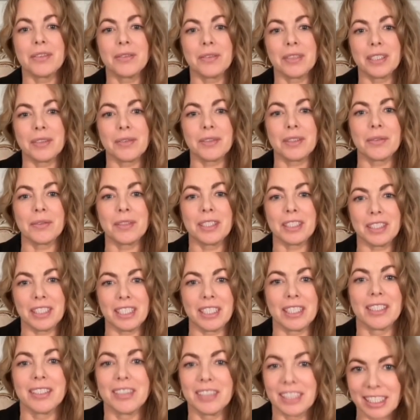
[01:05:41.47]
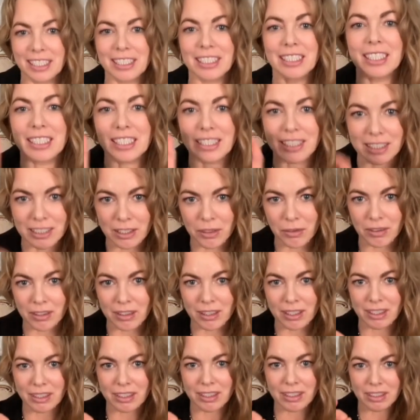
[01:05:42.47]
Wait. Yeah, exactly. It's the only
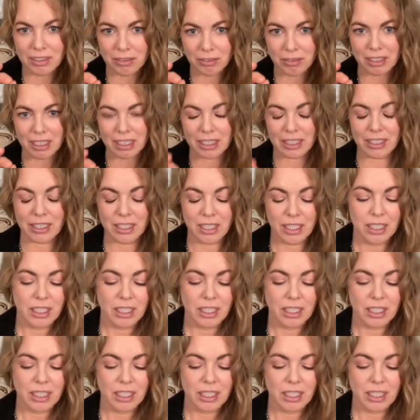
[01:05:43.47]
thing that is real.